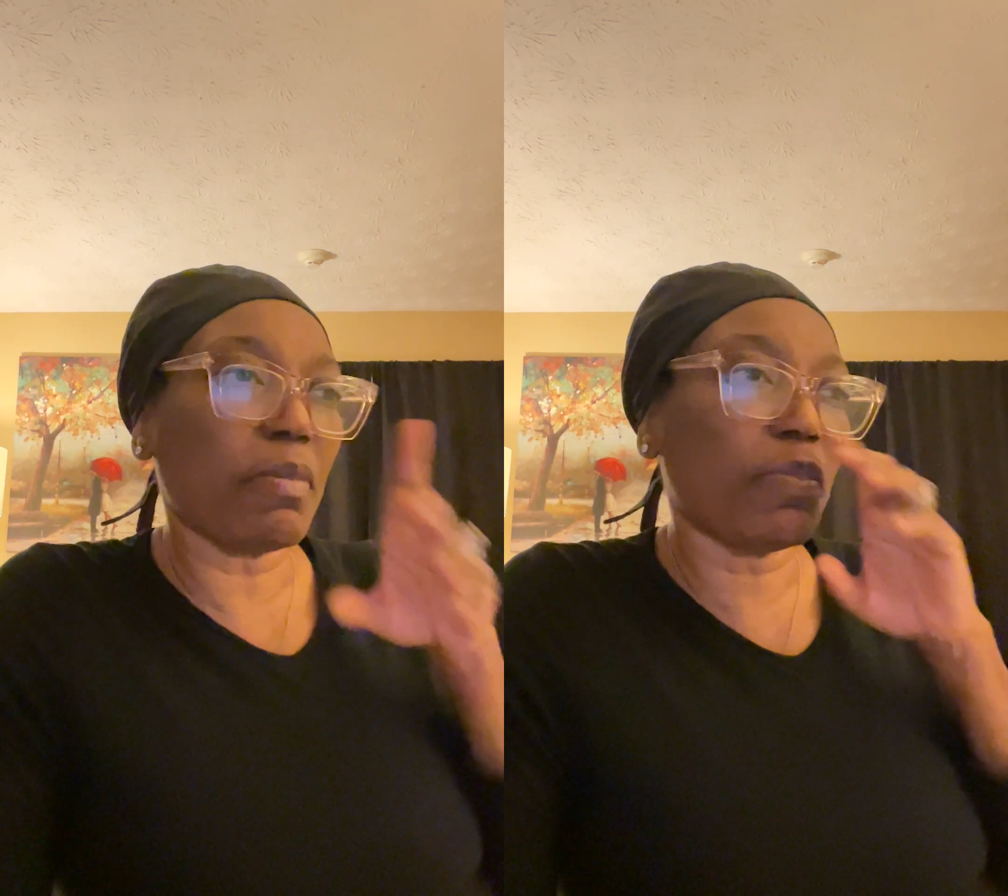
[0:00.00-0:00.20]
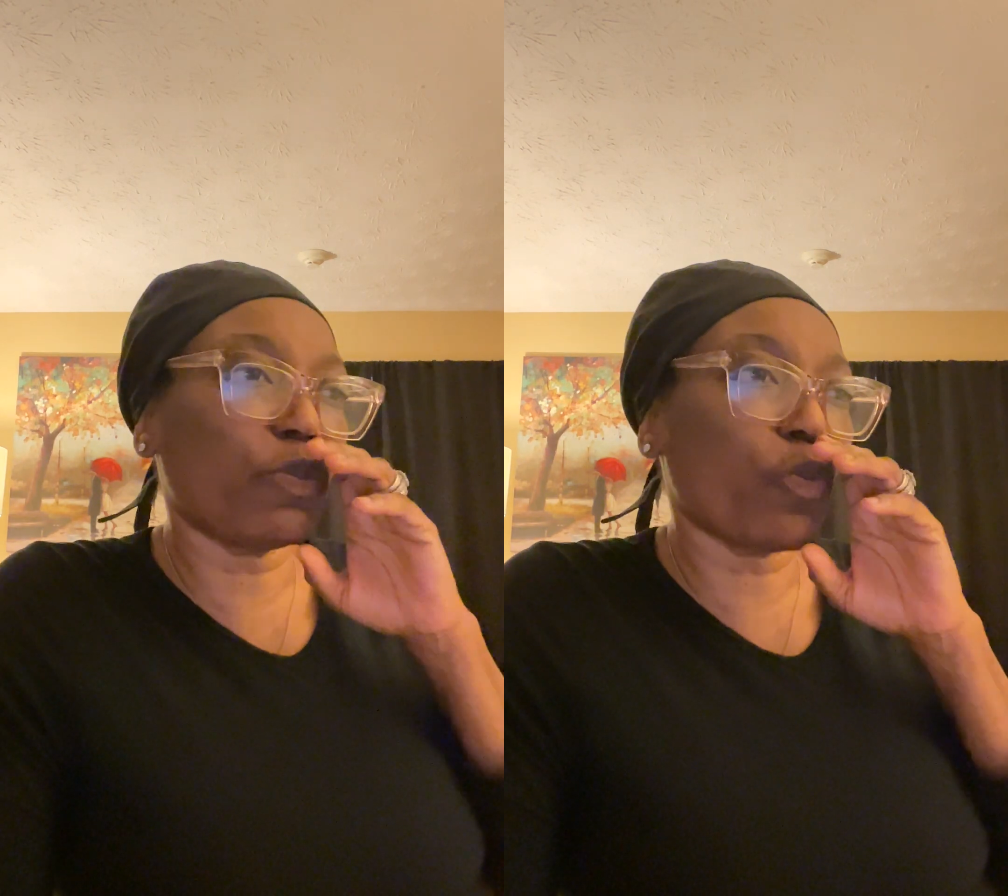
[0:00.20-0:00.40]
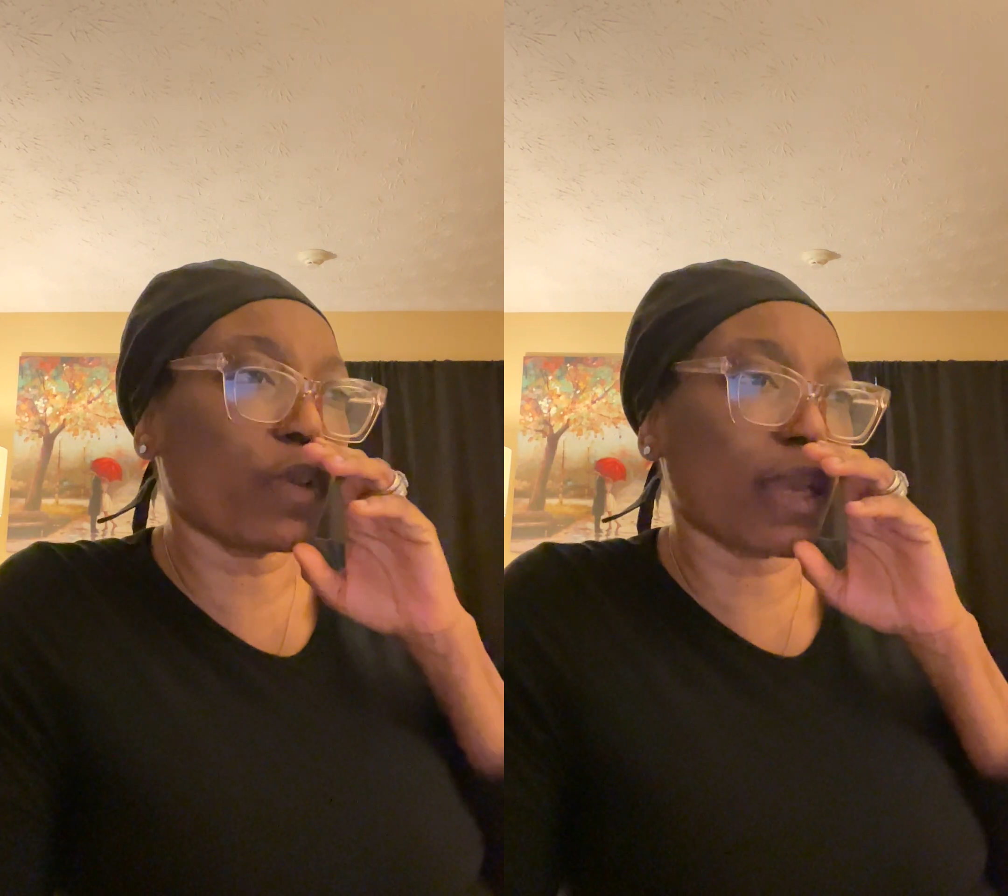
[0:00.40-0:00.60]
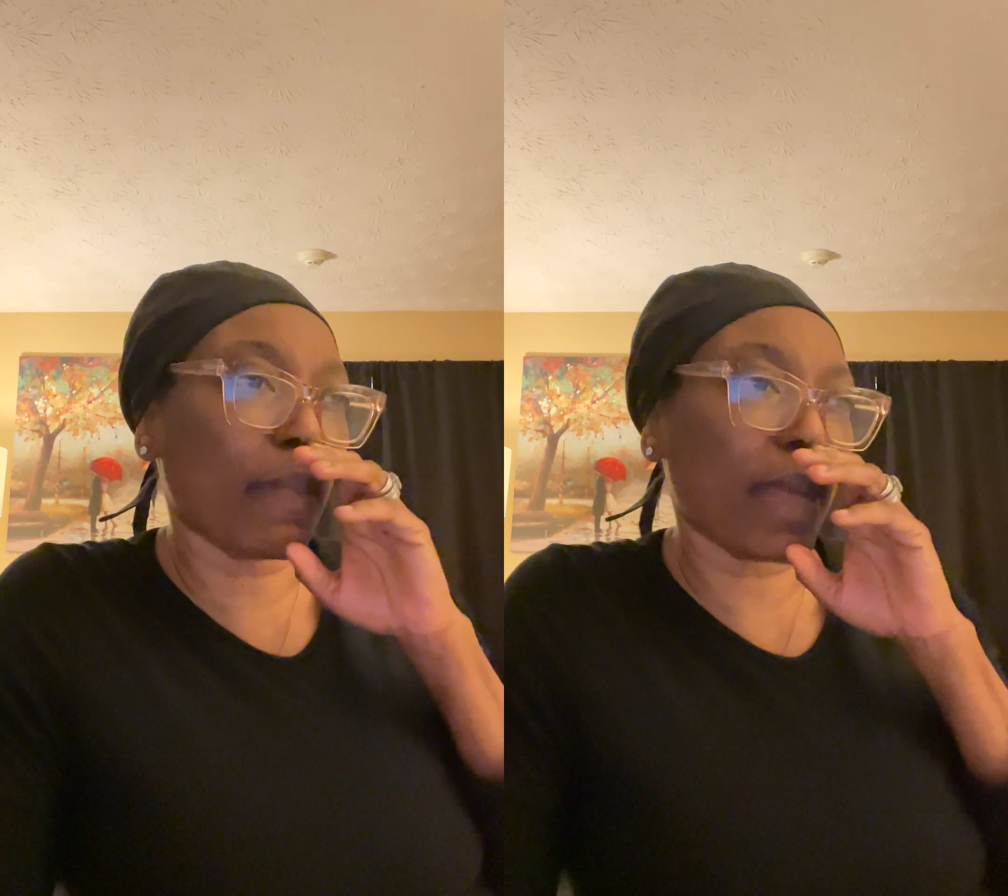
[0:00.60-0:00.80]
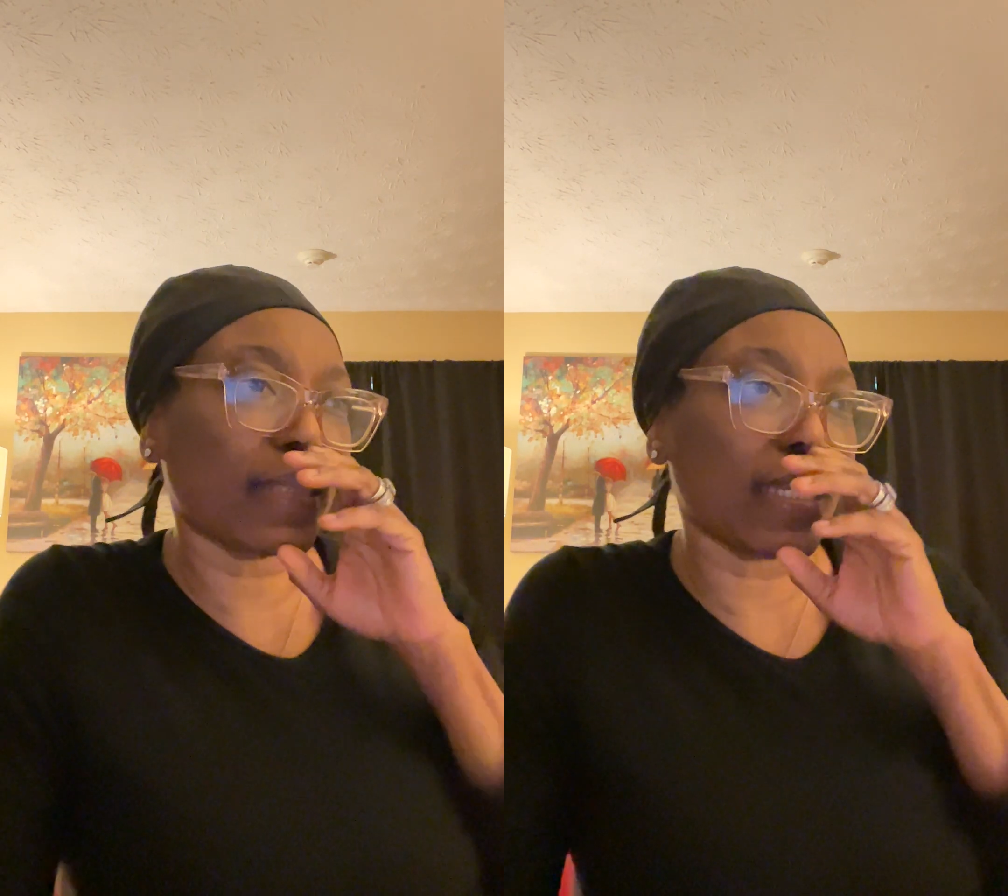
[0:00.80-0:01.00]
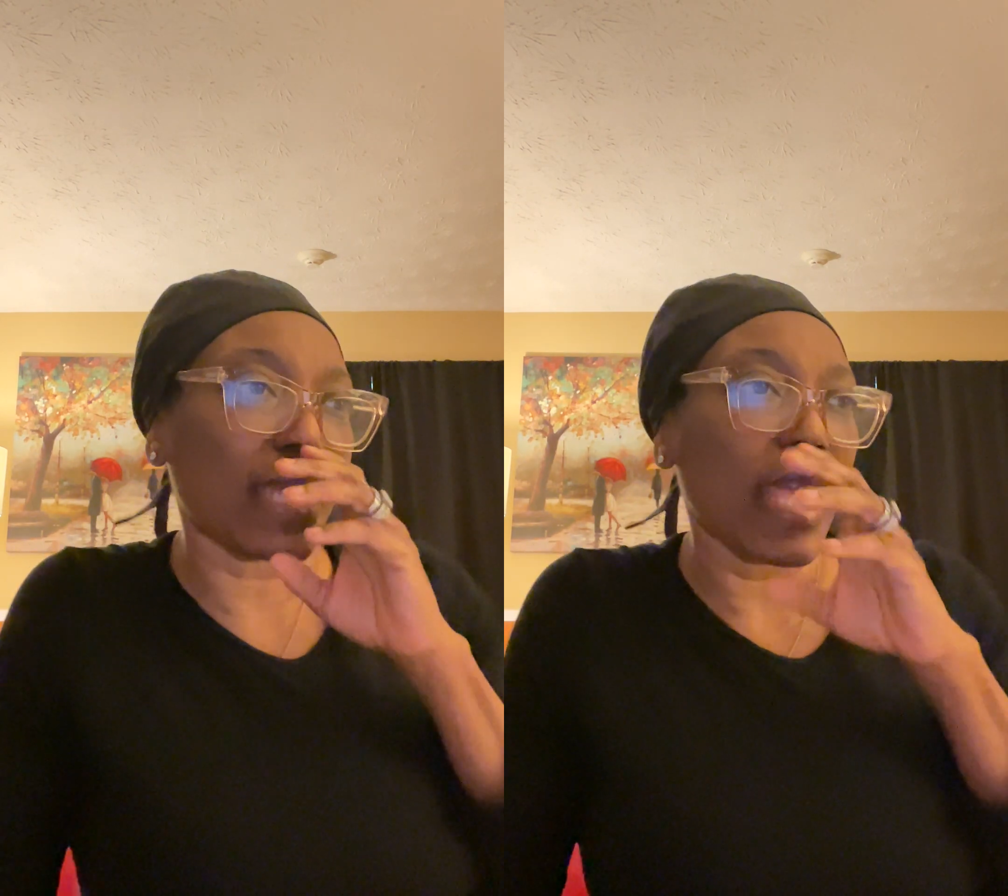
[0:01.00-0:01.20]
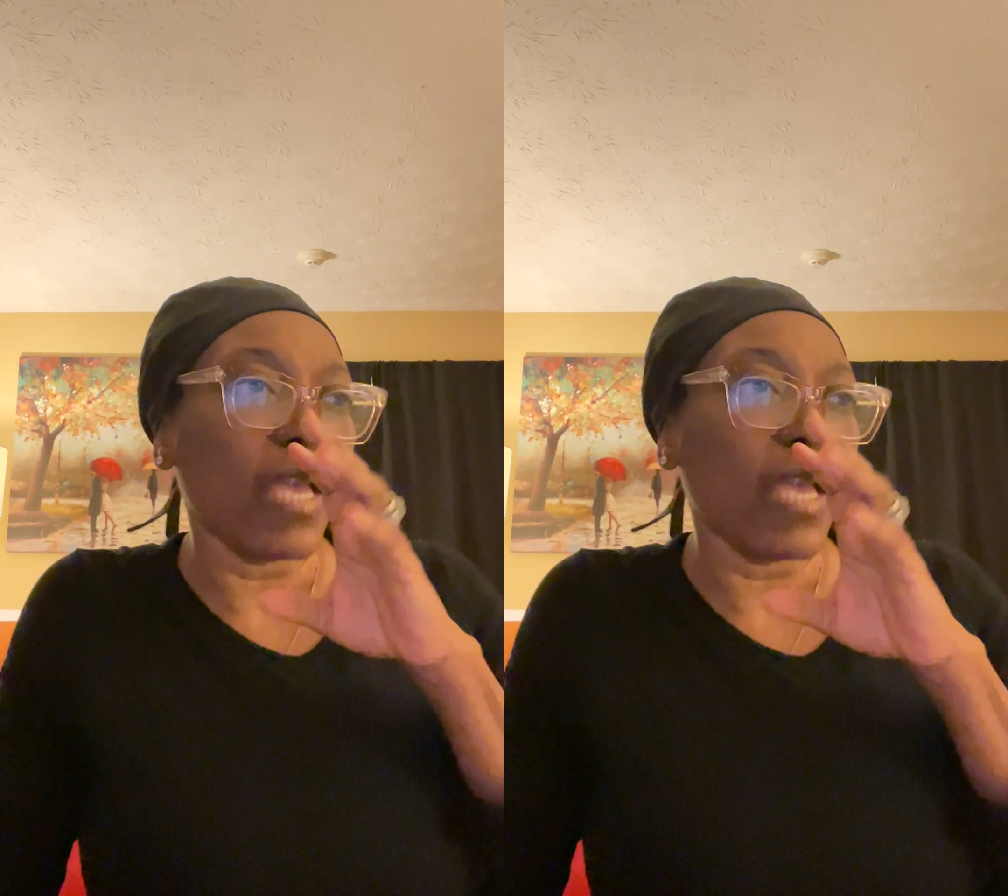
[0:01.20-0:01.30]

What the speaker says: people talking about it.